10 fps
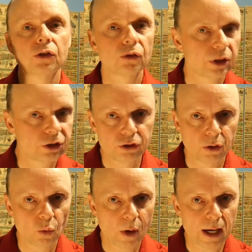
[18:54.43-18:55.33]

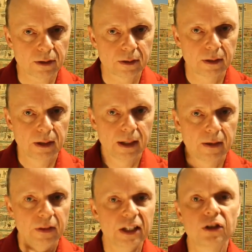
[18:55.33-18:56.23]
Christian West,
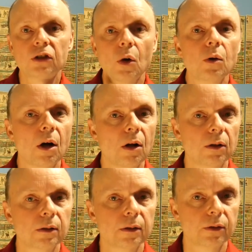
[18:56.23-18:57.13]
the
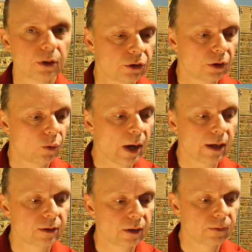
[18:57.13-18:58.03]
so-called Christian West.